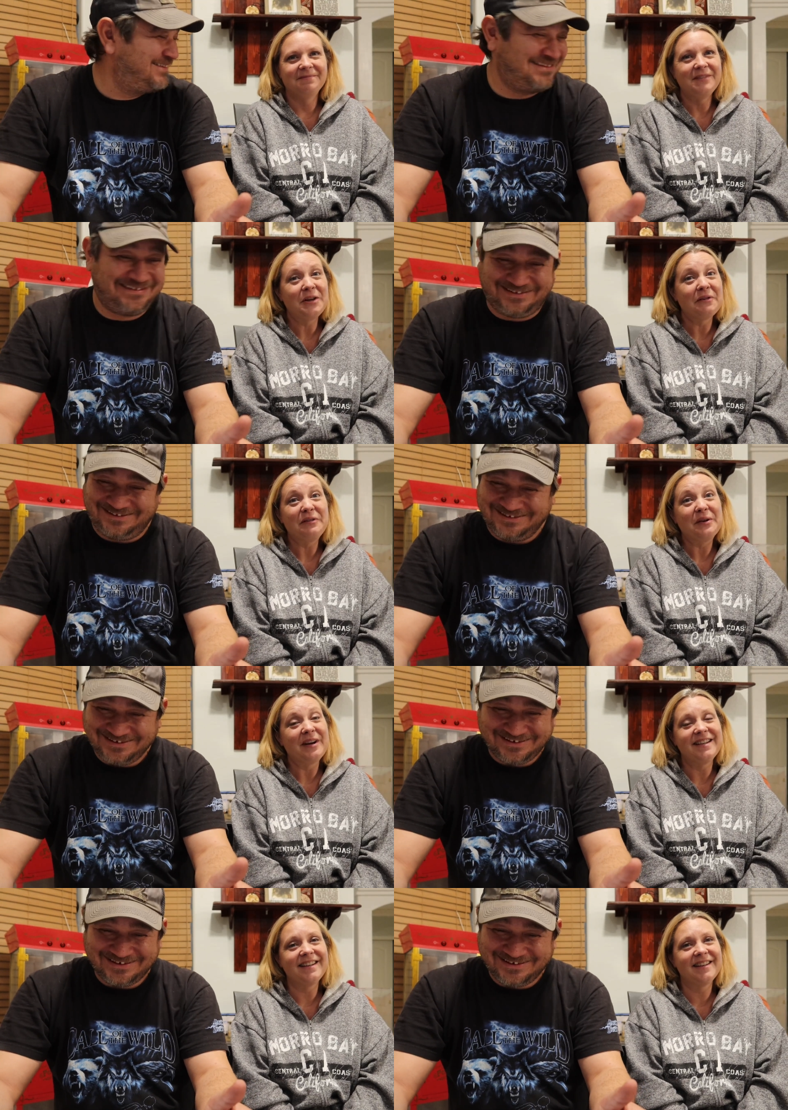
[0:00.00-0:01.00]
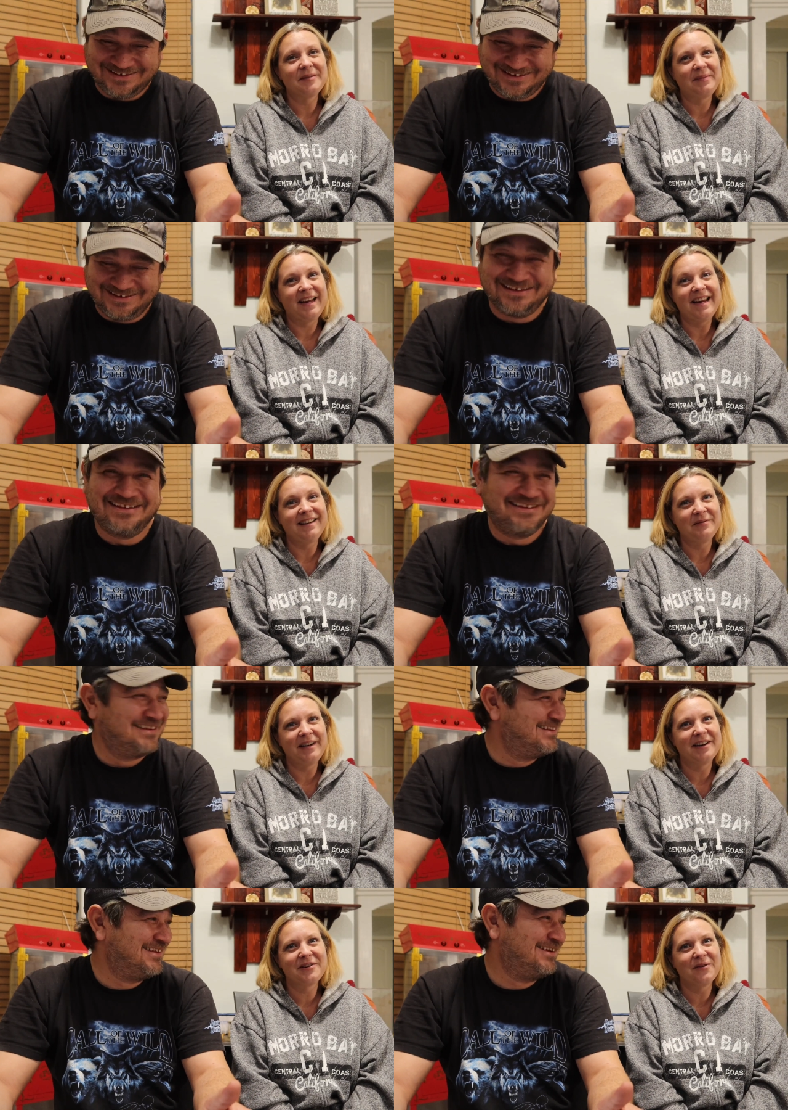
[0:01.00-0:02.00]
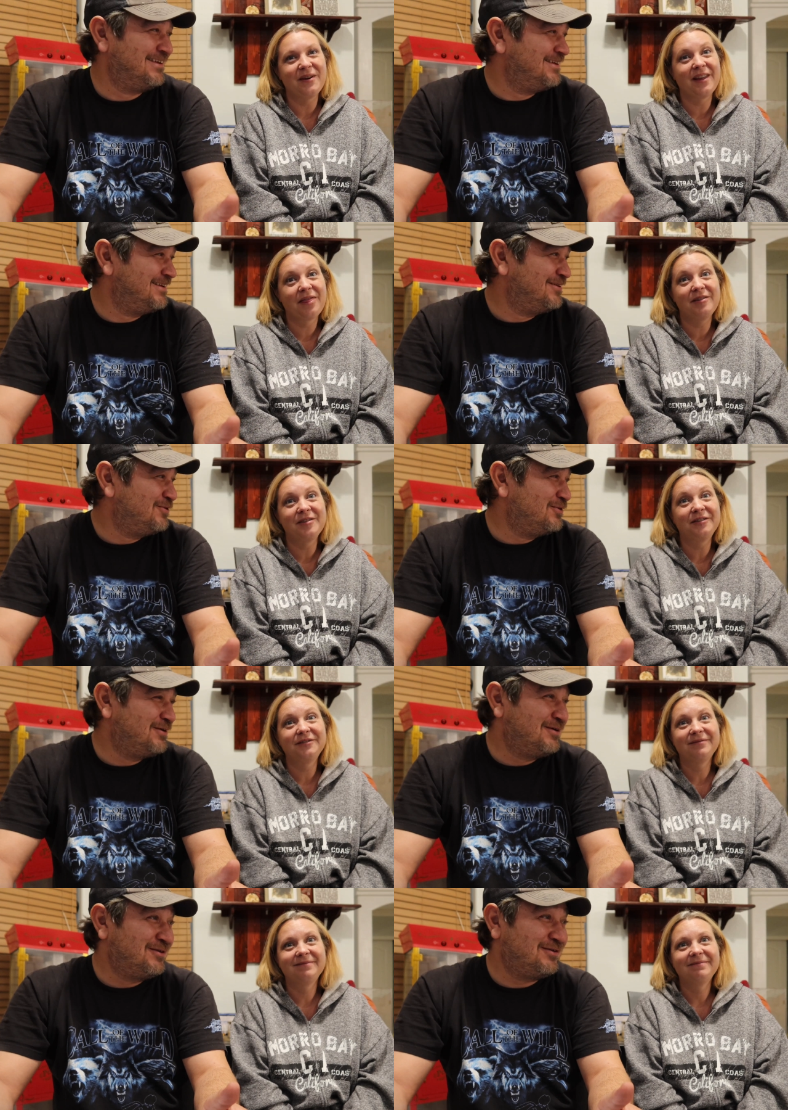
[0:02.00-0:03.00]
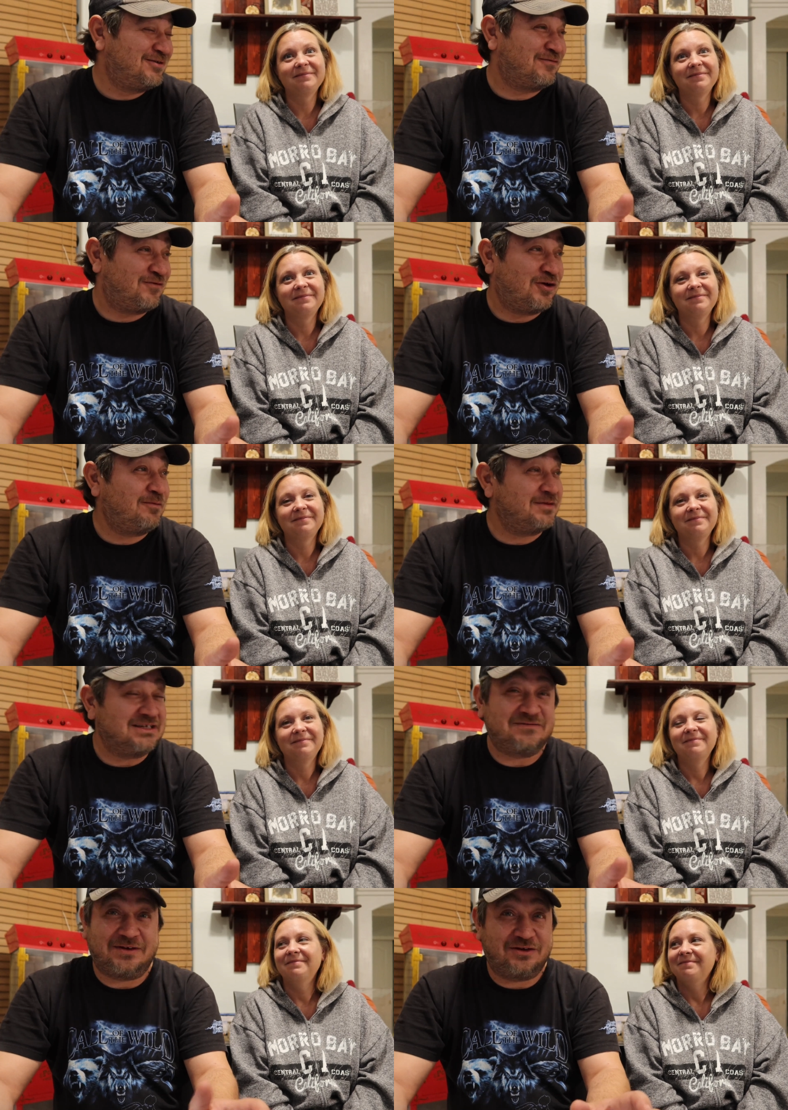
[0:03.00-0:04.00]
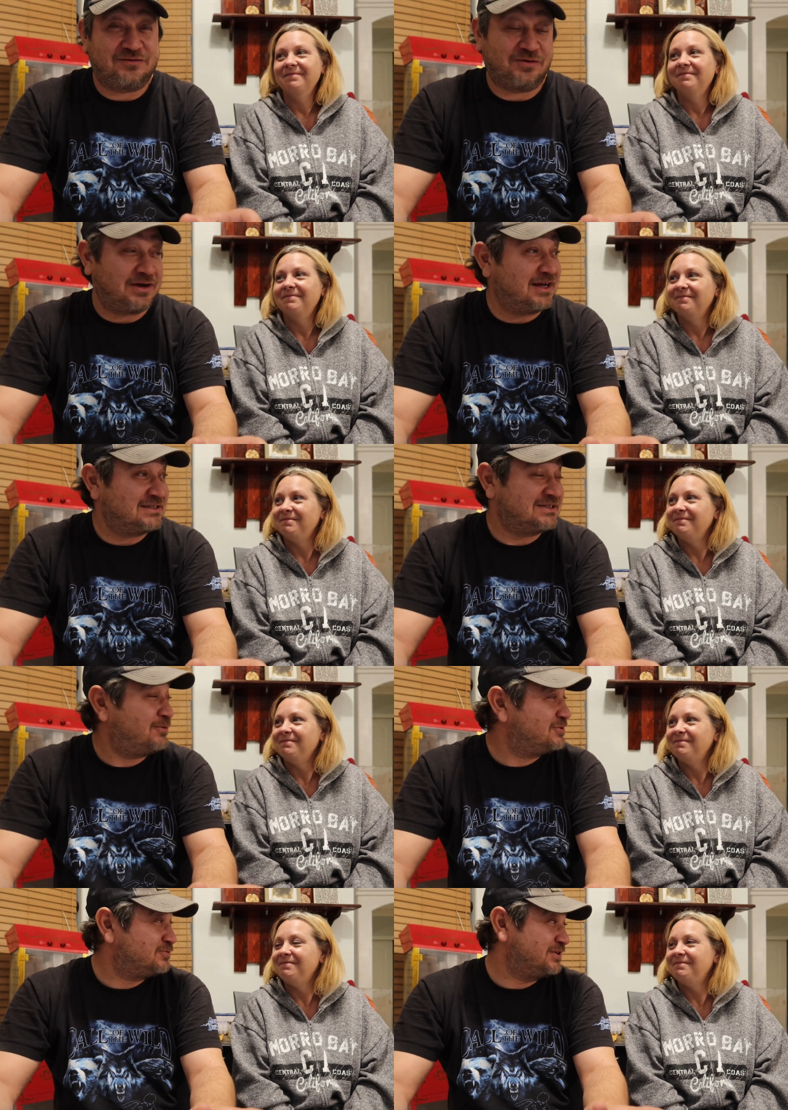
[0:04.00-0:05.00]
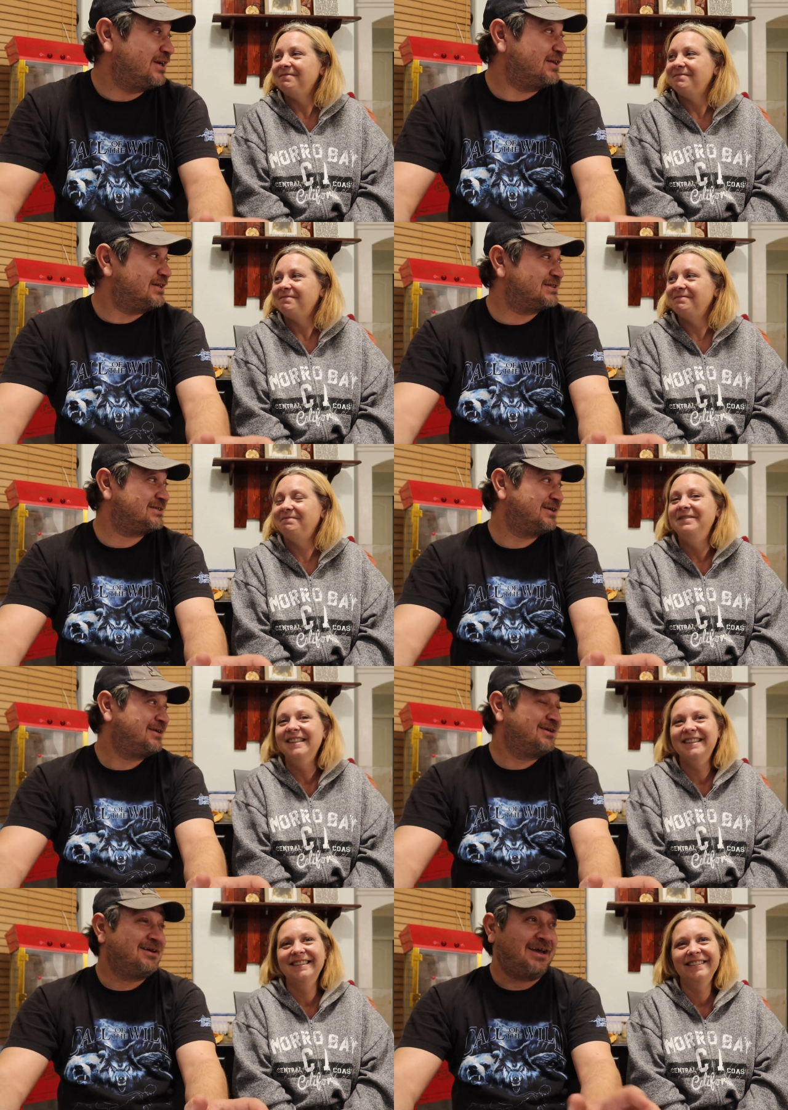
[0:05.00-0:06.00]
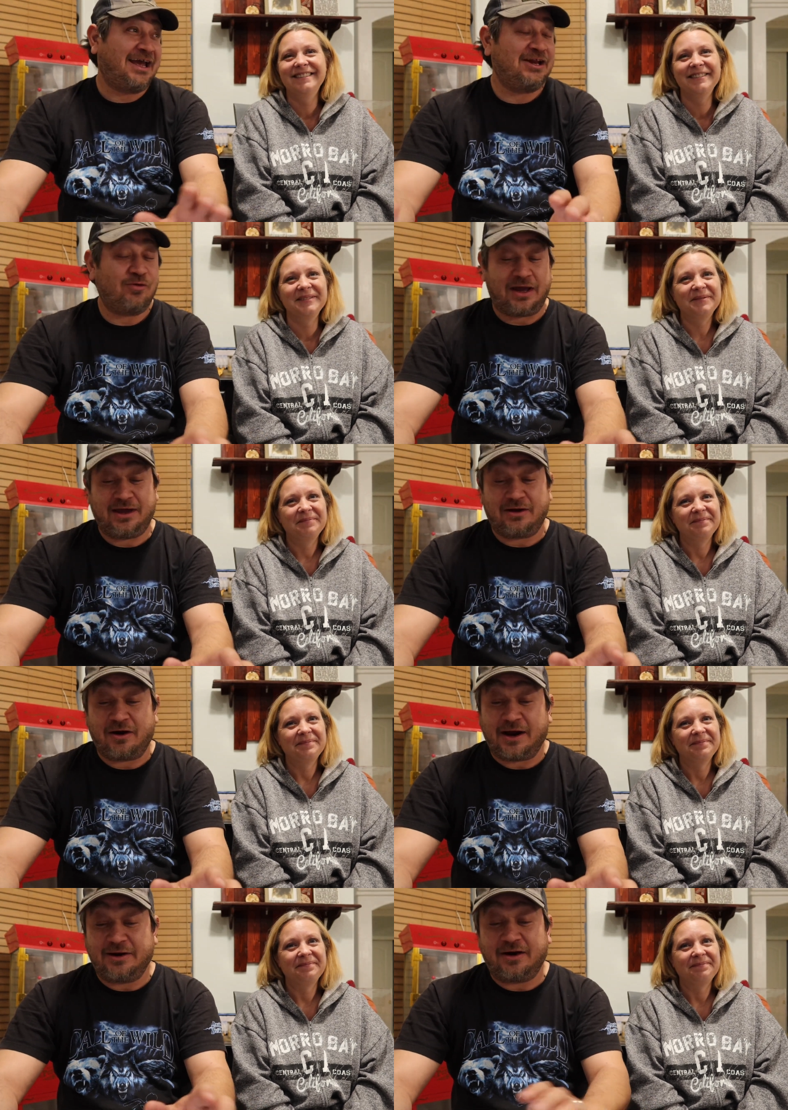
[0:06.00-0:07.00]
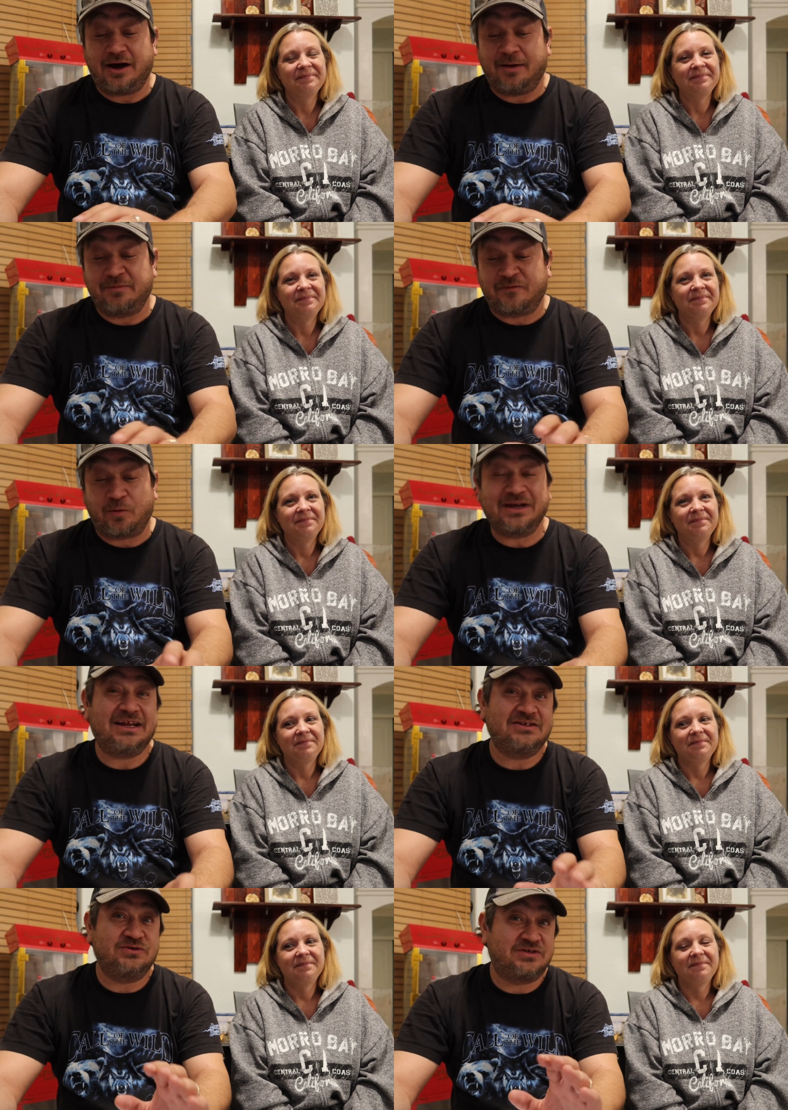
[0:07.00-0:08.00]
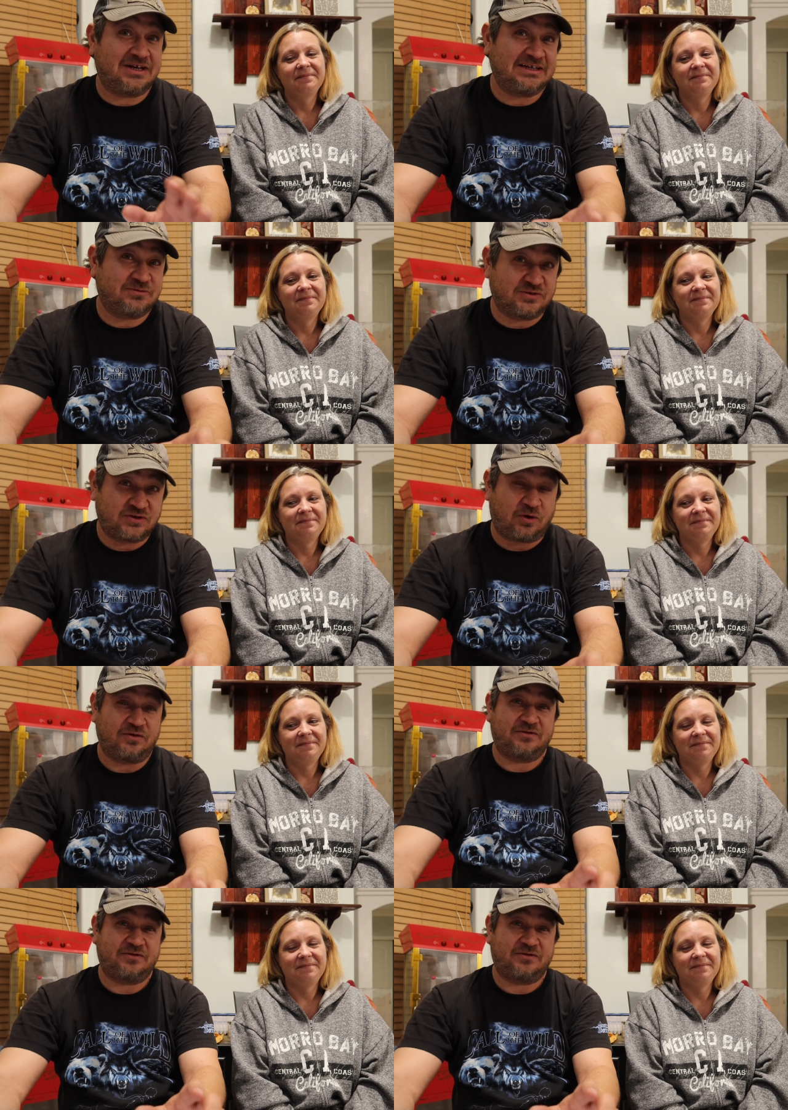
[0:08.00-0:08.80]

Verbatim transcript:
Speaker 1: you have no idea the pain we are going through.
Speaker 2: To film these videos for you guys, it's almost ridiculous. Anyway, all right, um, before we get into tonight's results